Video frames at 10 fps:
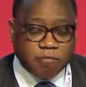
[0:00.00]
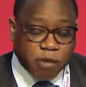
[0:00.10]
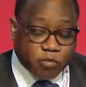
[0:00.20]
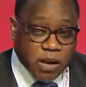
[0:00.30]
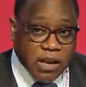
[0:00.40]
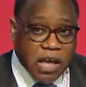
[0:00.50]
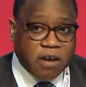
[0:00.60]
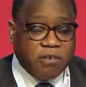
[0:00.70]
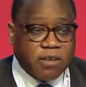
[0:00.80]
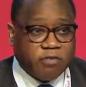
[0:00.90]
between
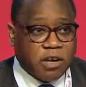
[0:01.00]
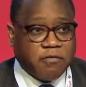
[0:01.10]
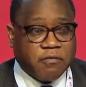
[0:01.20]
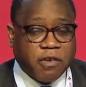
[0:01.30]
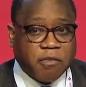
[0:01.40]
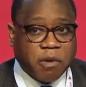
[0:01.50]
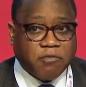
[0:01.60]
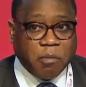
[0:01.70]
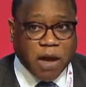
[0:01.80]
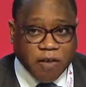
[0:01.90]
now and 2015 will be
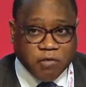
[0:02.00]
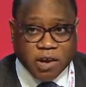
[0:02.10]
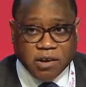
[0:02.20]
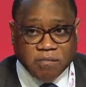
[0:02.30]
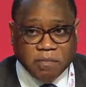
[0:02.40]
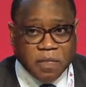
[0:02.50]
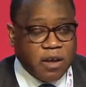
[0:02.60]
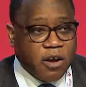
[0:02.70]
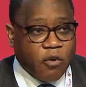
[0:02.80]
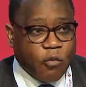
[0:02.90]
from Africa.
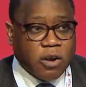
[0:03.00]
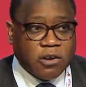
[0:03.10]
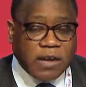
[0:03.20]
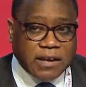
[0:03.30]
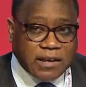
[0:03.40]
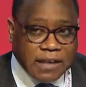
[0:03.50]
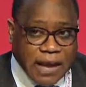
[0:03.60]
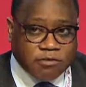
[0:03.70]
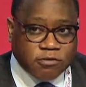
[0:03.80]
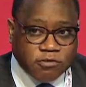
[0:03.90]
When you look at the
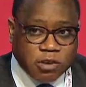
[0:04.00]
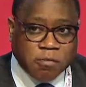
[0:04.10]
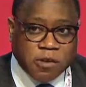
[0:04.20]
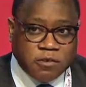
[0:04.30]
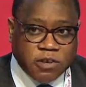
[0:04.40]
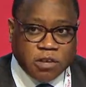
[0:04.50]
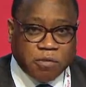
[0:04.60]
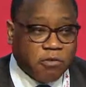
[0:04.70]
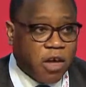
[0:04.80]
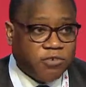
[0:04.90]
debt to
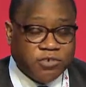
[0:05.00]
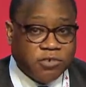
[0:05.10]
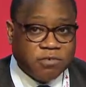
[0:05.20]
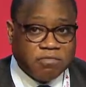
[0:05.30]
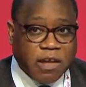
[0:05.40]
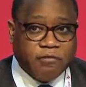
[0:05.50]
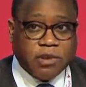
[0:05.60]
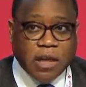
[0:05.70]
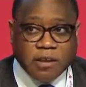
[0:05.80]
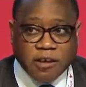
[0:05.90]
GDP ratio, if you
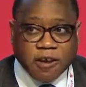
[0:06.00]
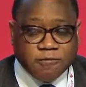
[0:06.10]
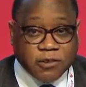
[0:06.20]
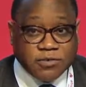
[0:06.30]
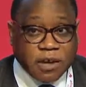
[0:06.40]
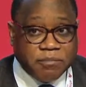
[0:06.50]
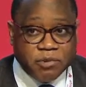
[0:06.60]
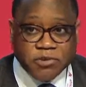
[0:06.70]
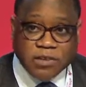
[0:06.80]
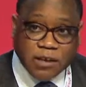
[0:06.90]
take Tanzania for
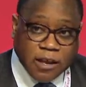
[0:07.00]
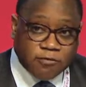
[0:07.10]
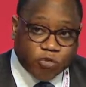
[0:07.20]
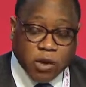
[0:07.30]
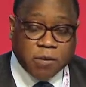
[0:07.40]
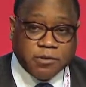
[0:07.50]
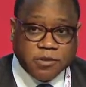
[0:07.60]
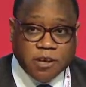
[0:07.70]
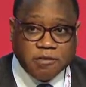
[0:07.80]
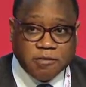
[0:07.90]
example, it's less than
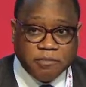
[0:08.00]
20%.